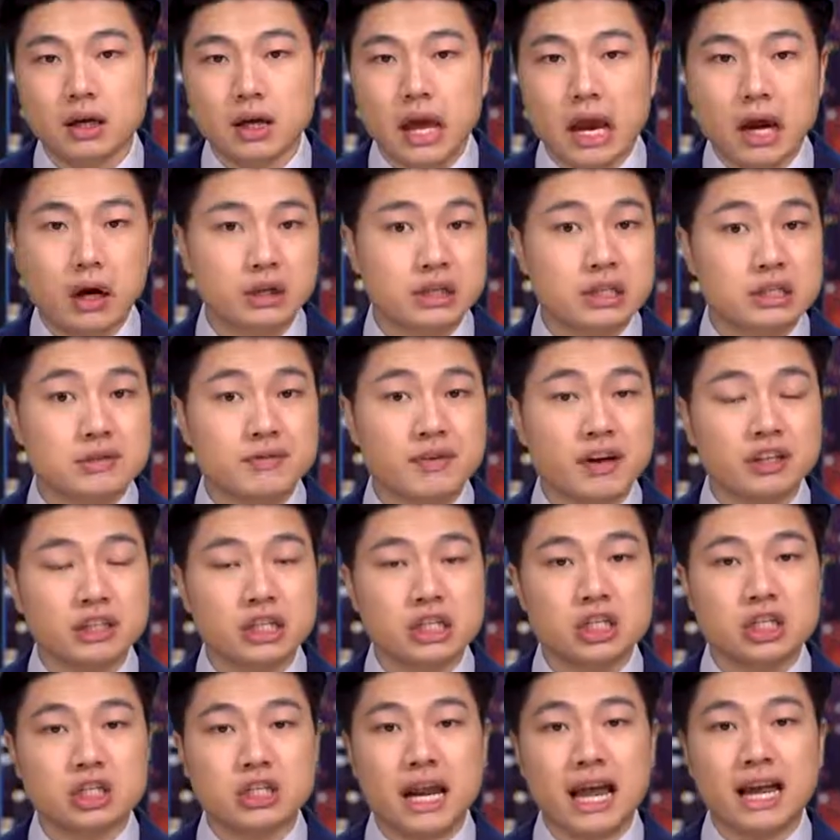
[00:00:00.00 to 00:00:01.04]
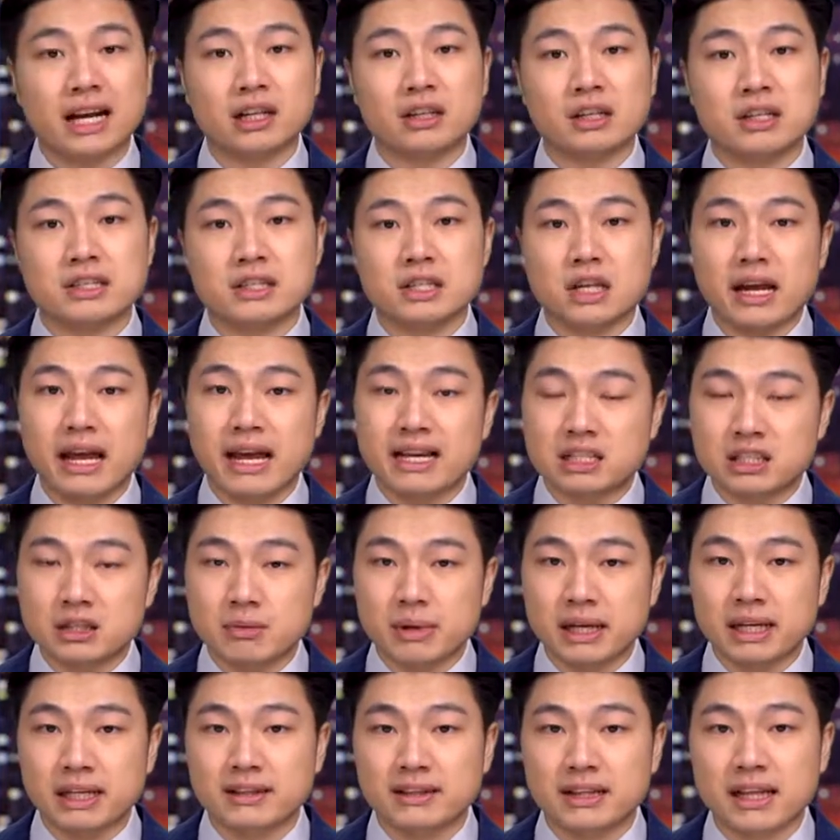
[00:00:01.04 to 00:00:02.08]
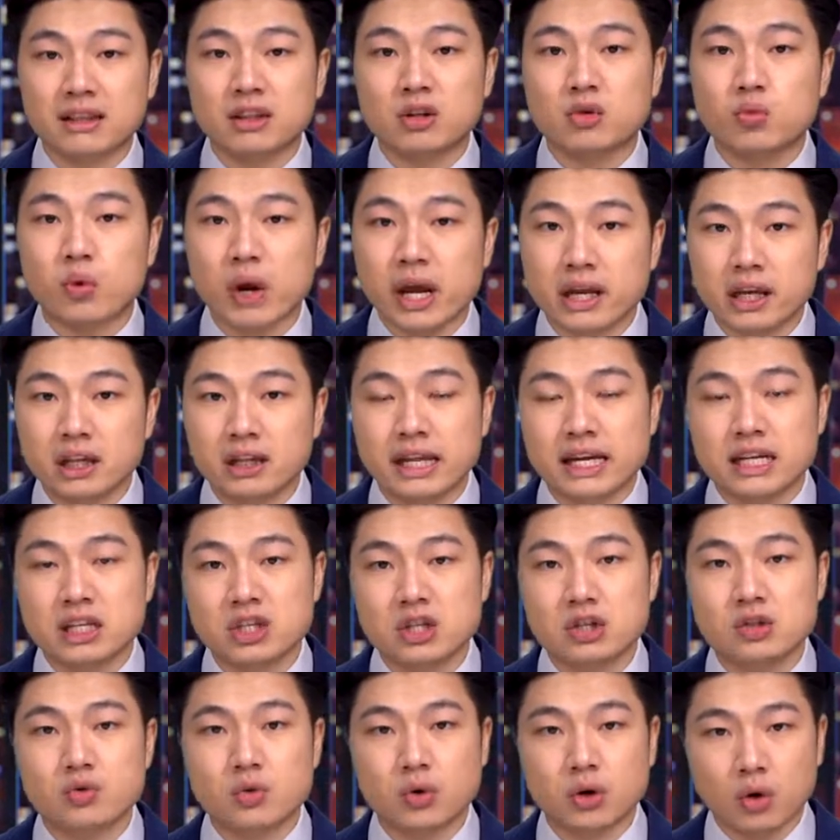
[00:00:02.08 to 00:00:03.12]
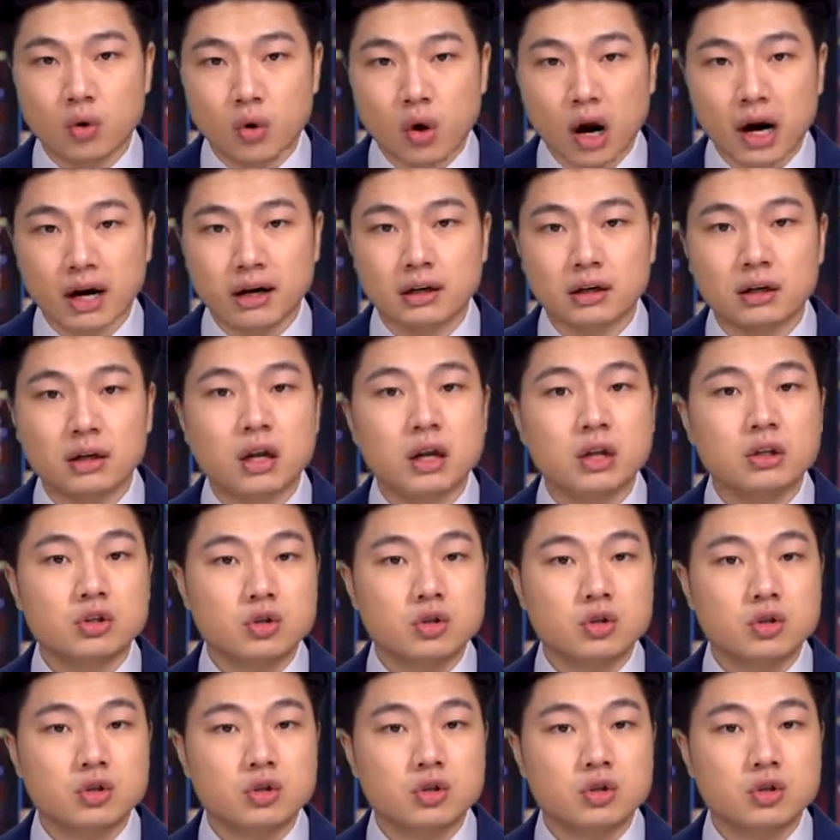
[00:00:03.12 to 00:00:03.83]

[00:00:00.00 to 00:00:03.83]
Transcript: Heritage Foundation analysts estimated that the regulations required